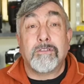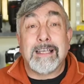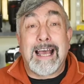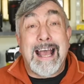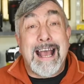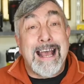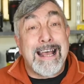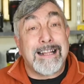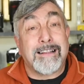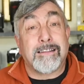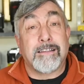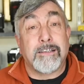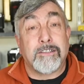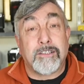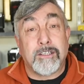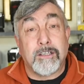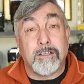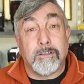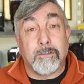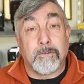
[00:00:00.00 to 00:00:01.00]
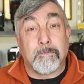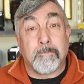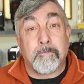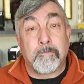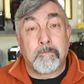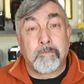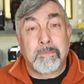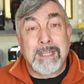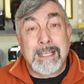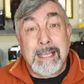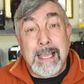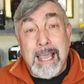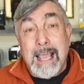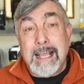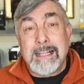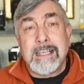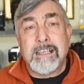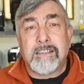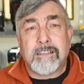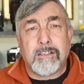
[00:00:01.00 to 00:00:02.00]
the handler too.
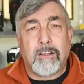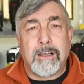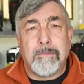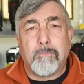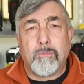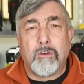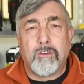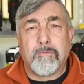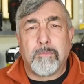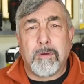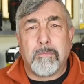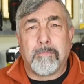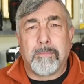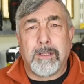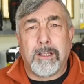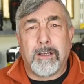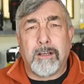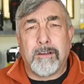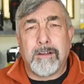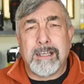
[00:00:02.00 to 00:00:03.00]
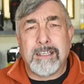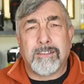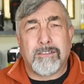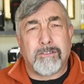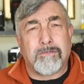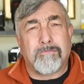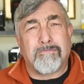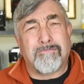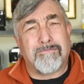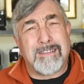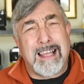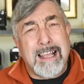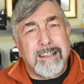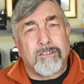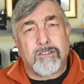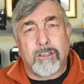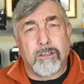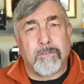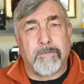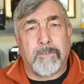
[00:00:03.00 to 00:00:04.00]
Any slight movement blur is
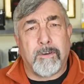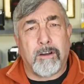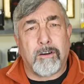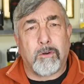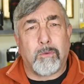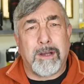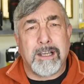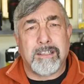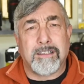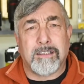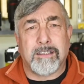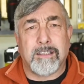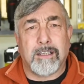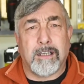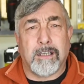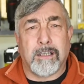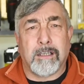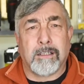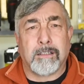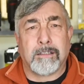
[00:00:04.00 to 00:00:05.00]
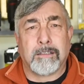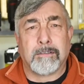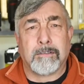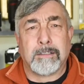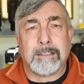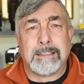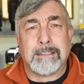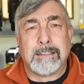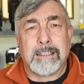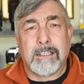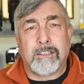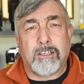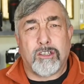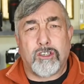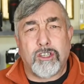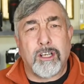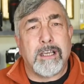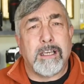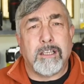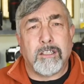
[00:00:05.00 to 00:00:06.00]
then too far away to see. It's a
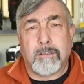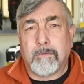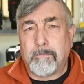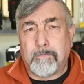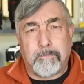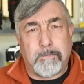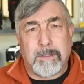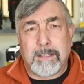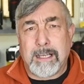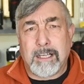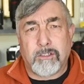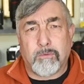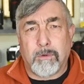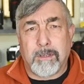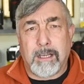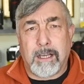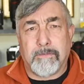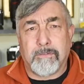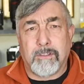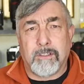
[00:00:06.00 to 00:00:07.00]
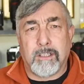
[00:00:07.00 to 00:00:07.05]
cheat, but that's what you have to